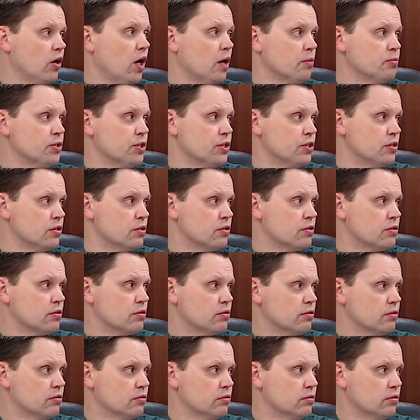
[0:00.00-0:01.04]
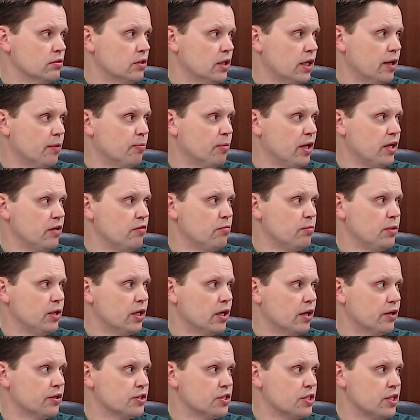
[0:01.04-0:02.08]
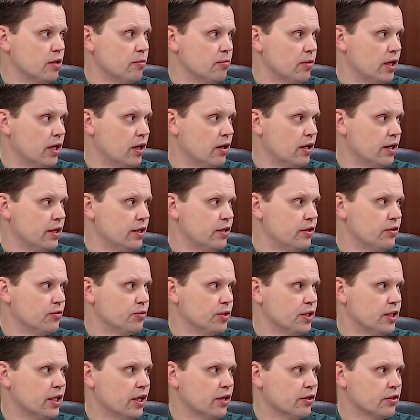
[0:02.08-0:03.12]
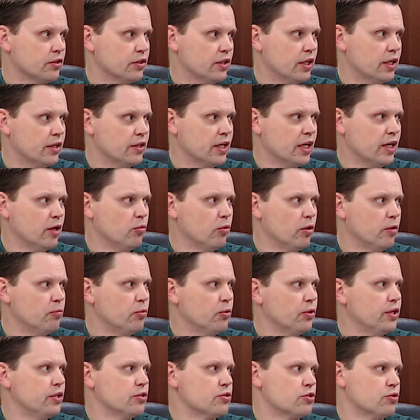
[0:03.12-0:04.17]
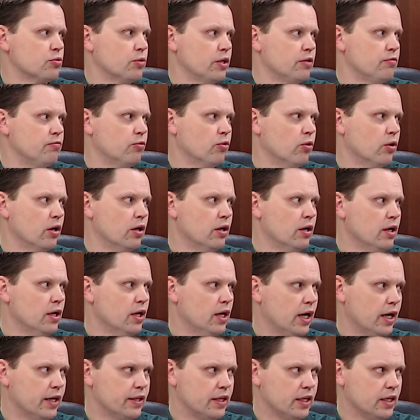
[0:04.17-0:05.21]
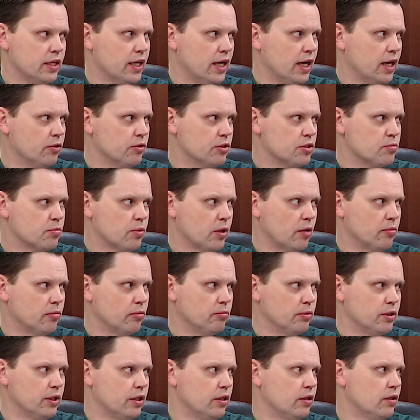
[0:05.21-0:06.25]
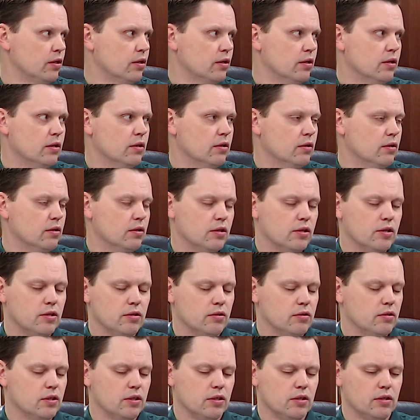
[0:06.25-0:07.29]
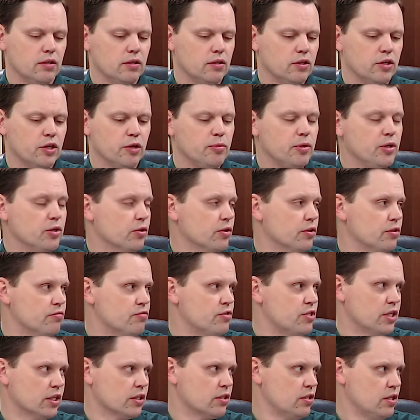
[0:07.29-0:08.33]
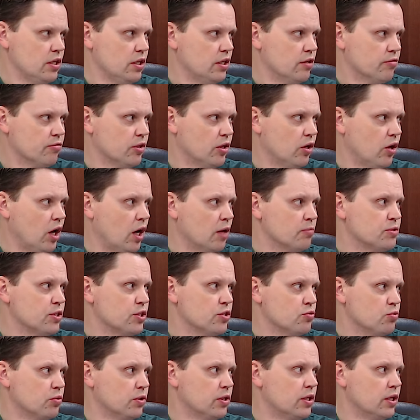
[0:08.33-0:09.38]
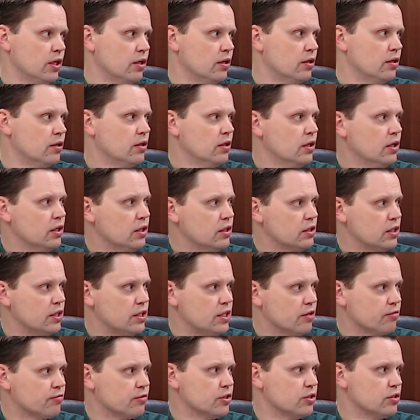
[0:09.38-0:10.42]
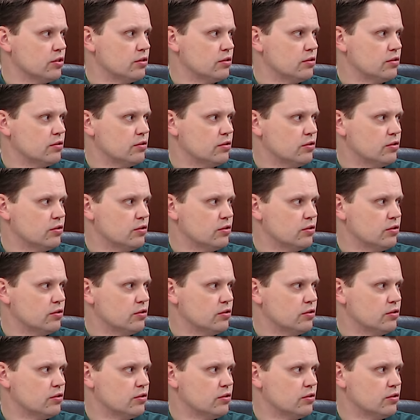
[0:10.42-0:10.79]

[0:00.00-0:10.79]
options uh, might even be an understatement now. Wow. I didn't recalculate. Okay. I think at one point it was 24. I think now it's probably it could be north of 60 different options within the different